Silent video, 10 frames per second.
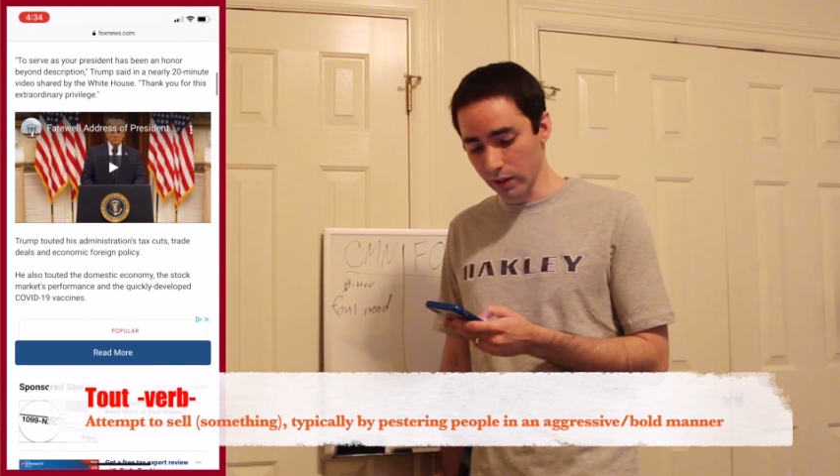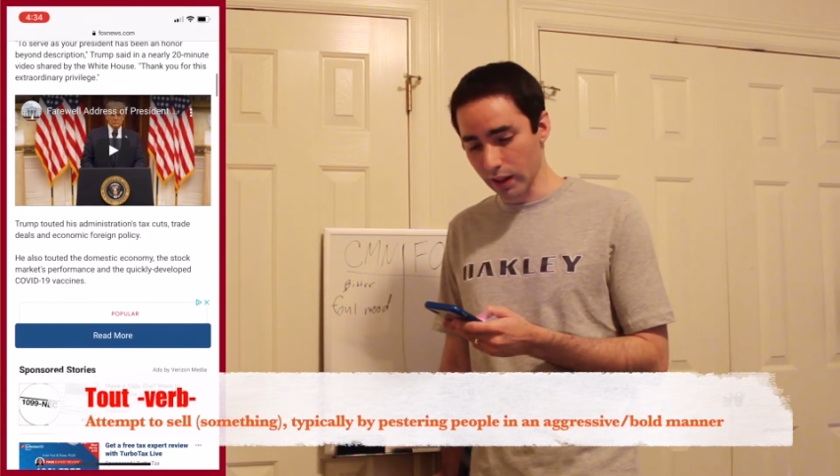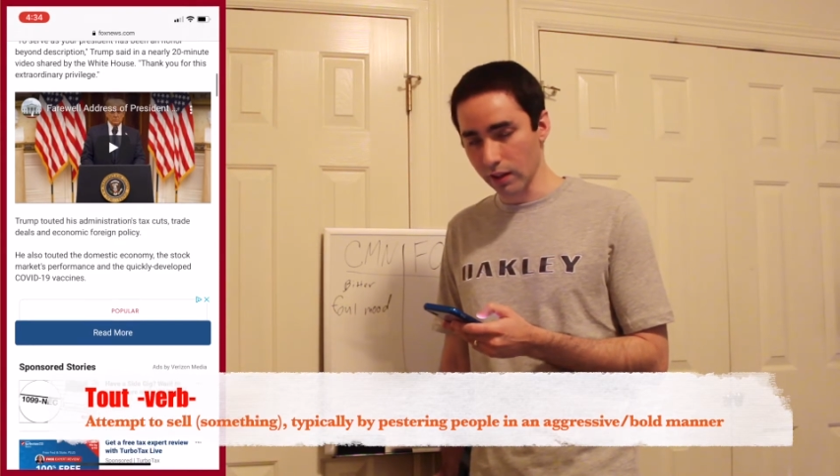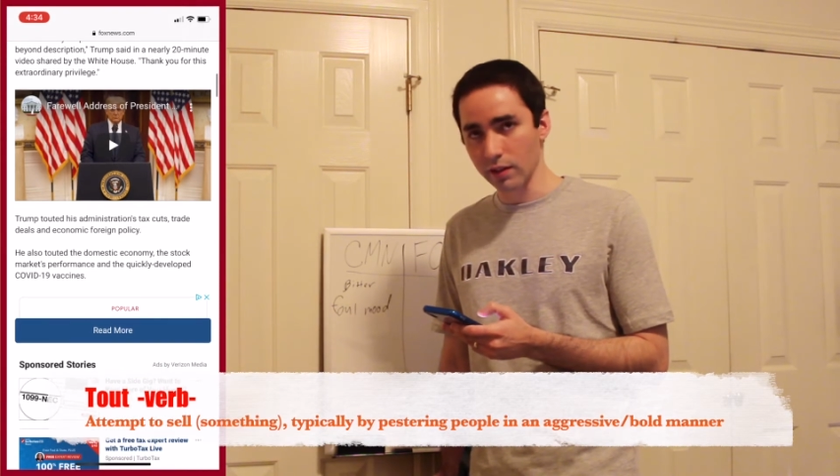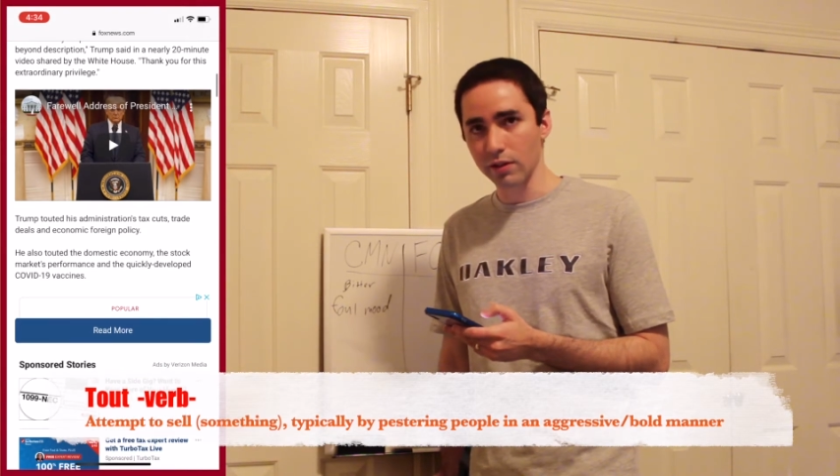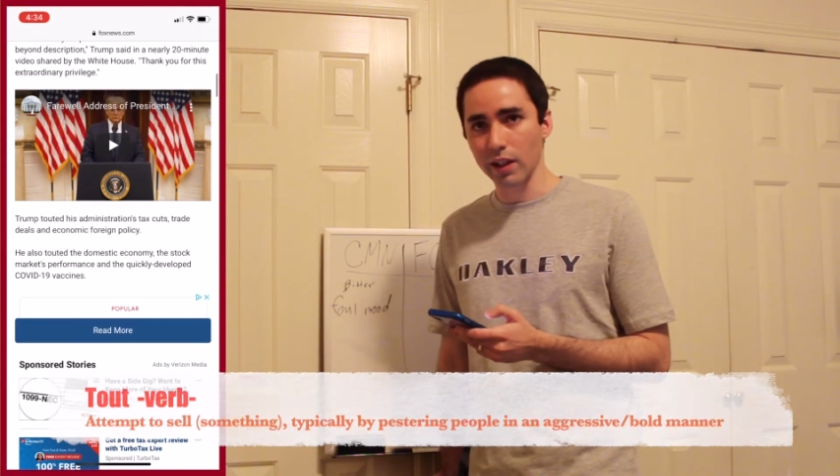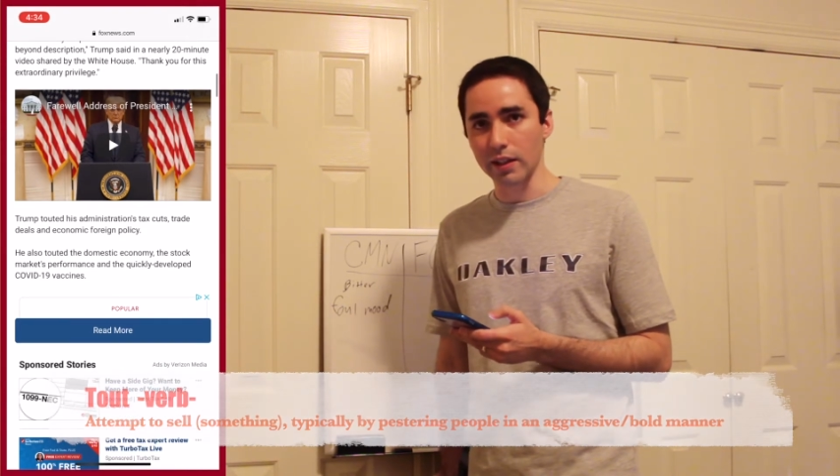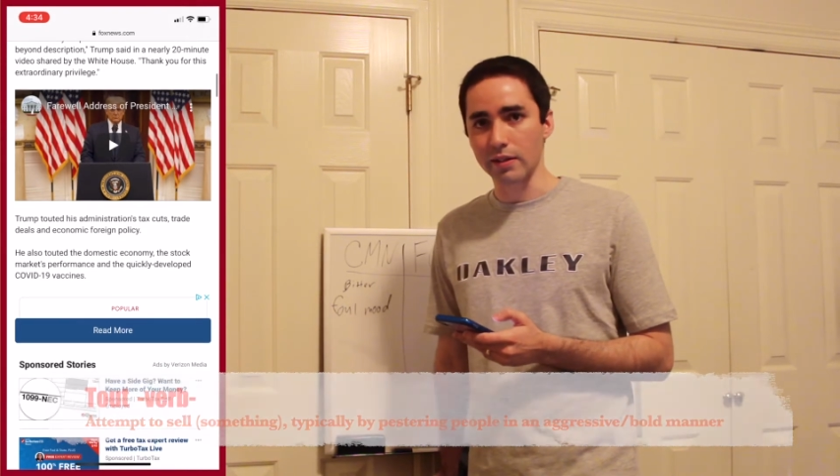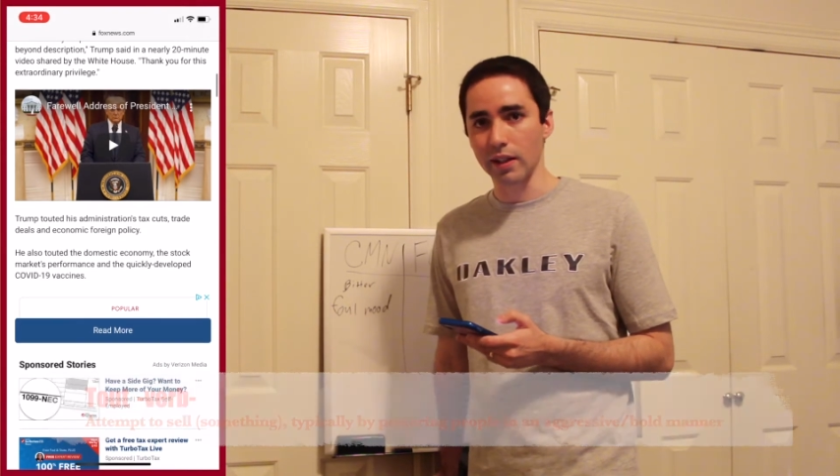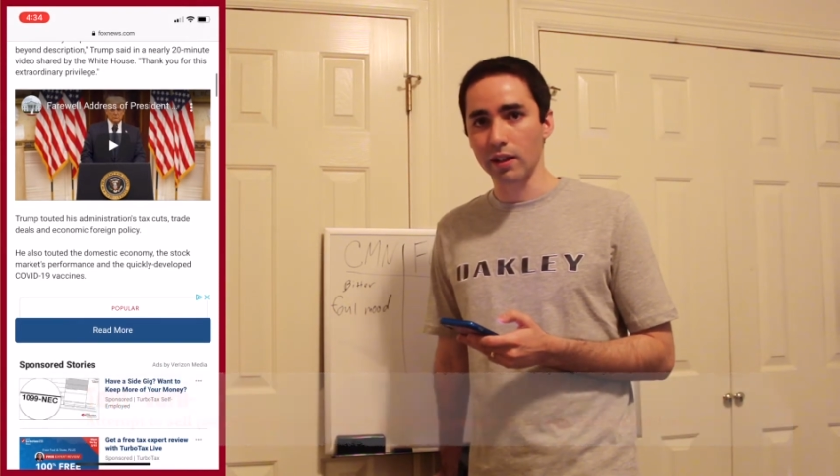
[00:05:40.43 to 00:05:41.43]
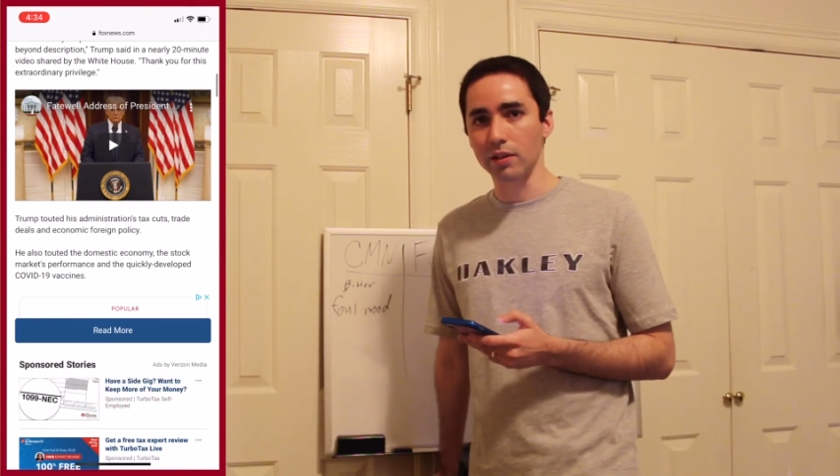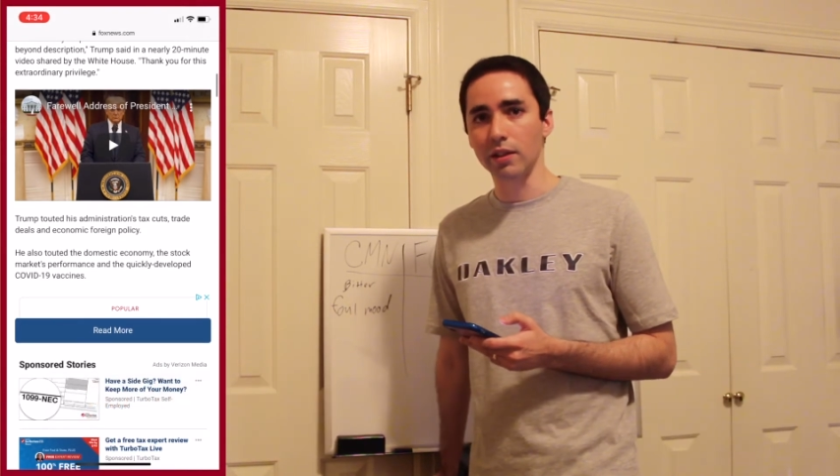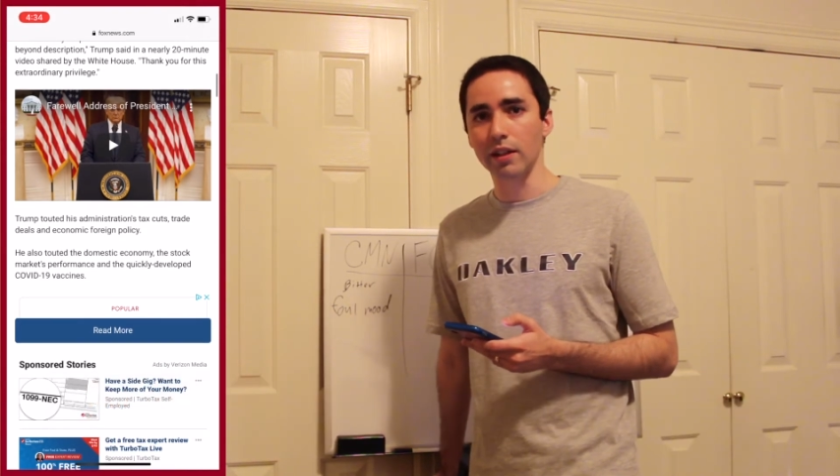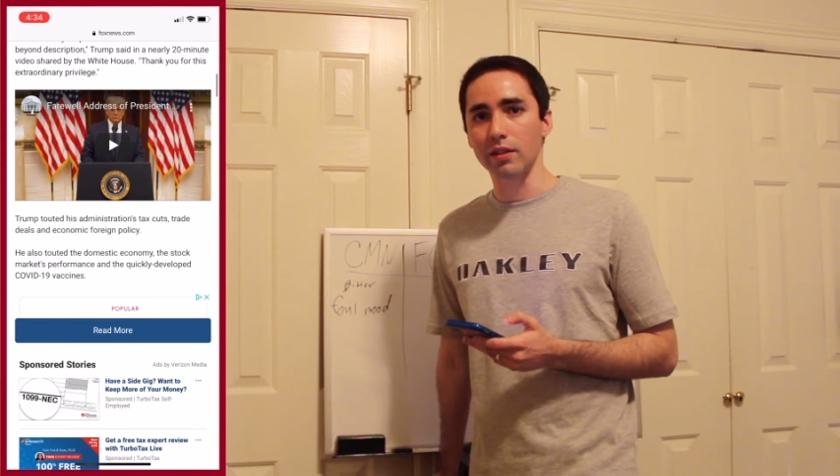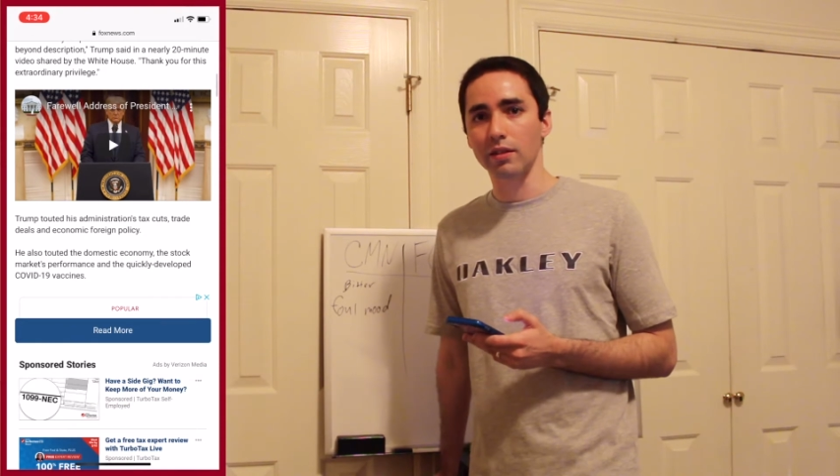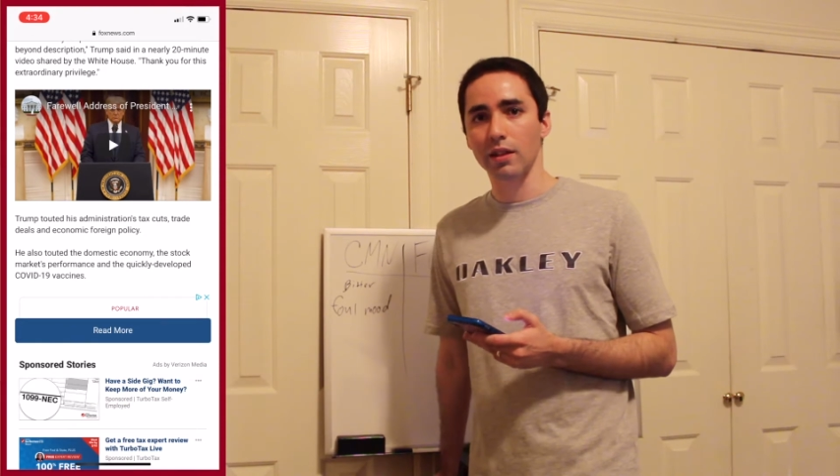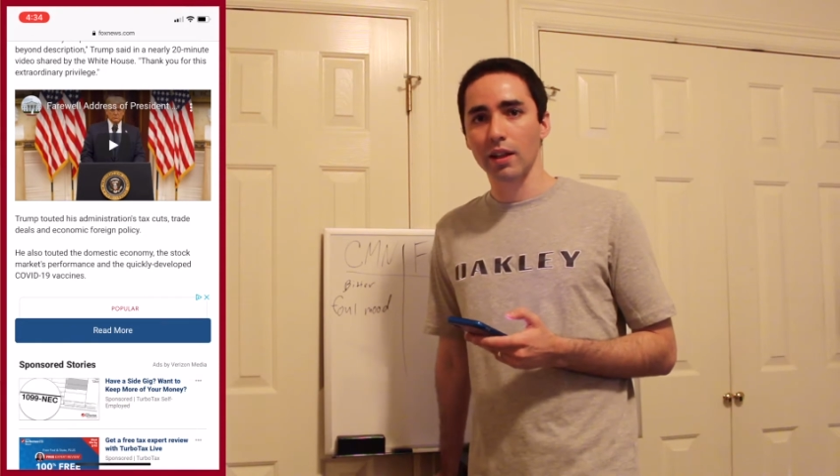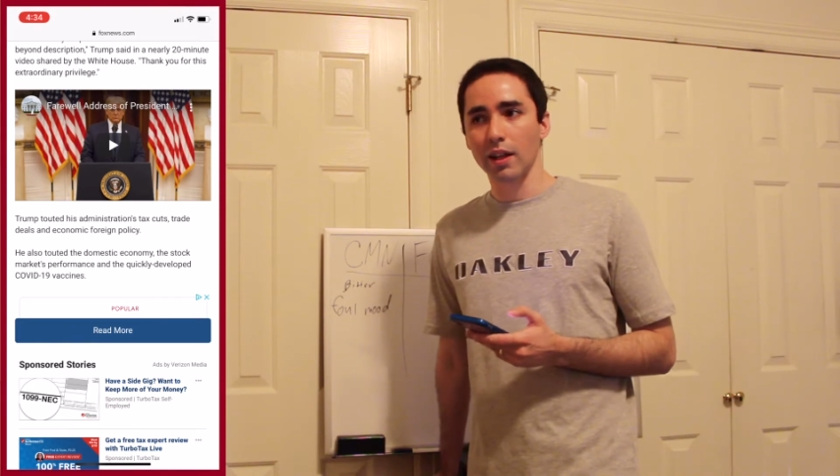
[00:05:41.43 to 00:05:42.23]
like he's trying to sell his